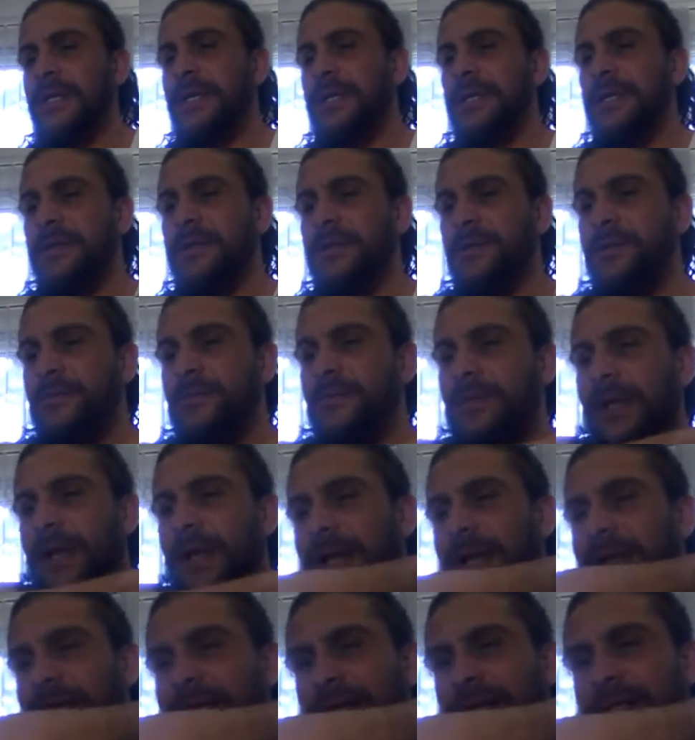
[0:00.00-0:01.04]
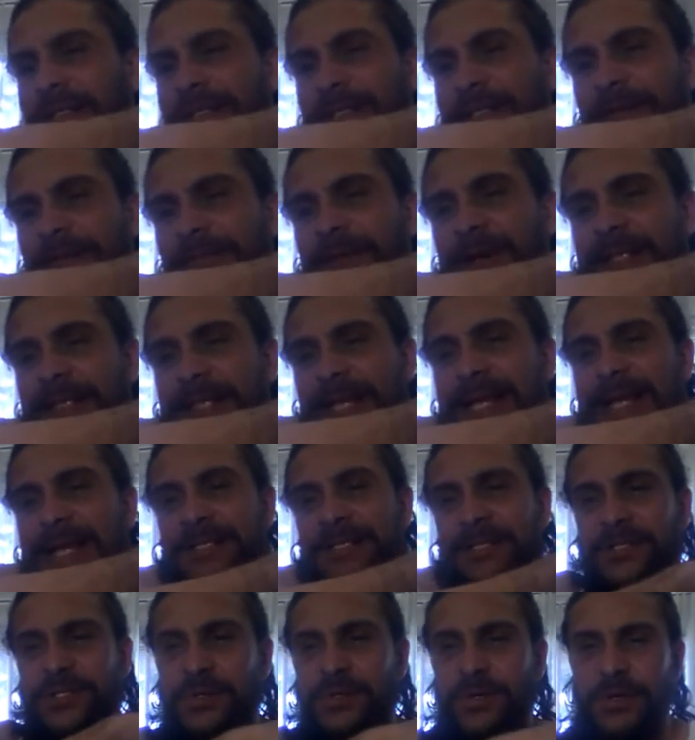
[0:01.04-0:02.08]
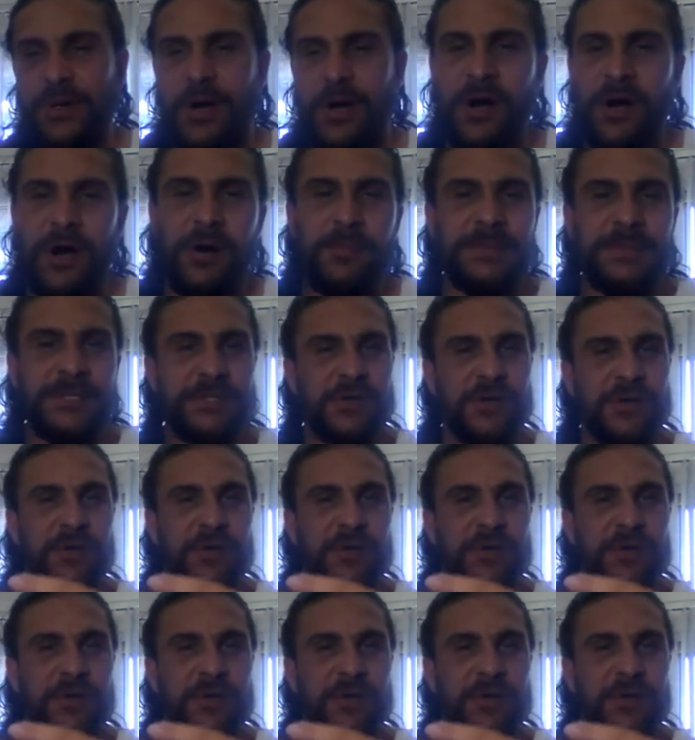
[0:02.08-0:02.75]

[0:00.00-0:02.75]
You know, that's the fact that he has the shorter arms, he's